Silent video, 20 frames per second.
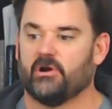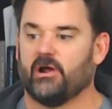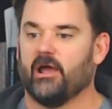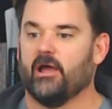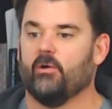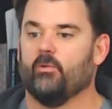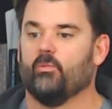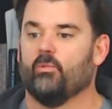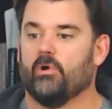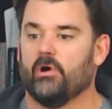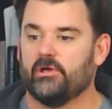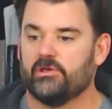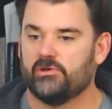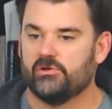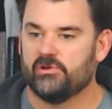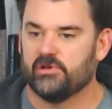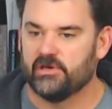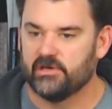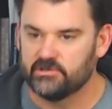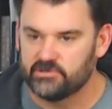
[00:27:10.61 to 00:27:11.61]
I want you
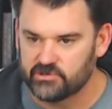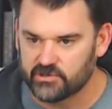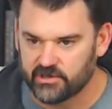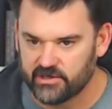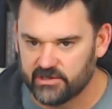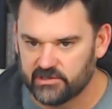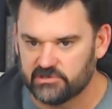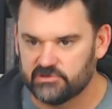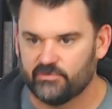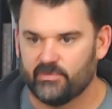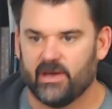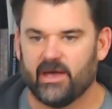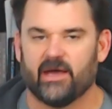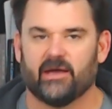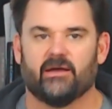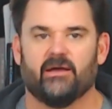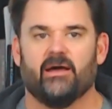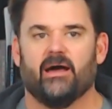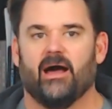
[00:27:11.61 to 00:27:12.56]
to get your kids back.